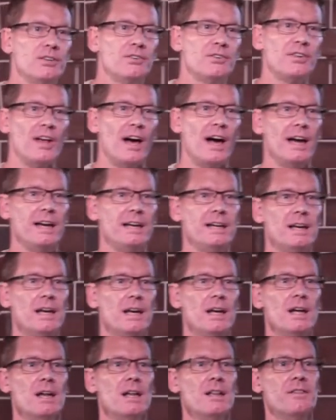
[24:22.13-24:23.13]
say,
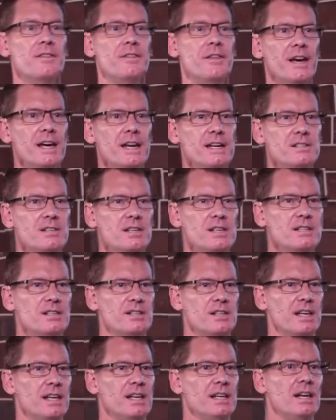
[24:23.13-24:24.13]
these
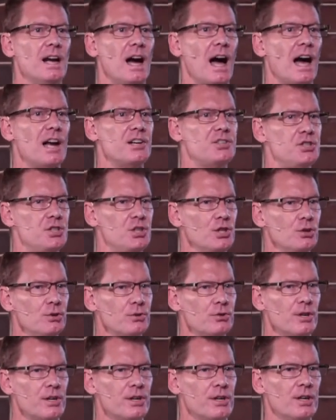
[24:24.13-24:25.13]
indeed are
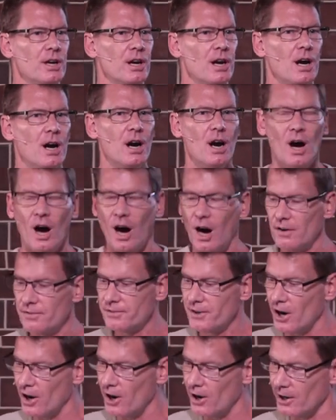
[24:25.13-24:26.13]
children of
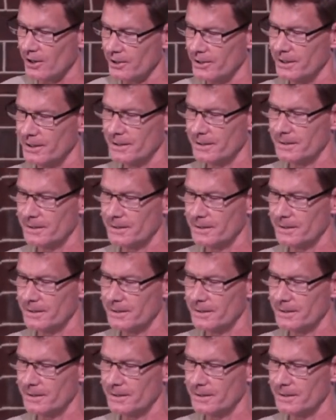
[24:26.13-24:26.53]
God.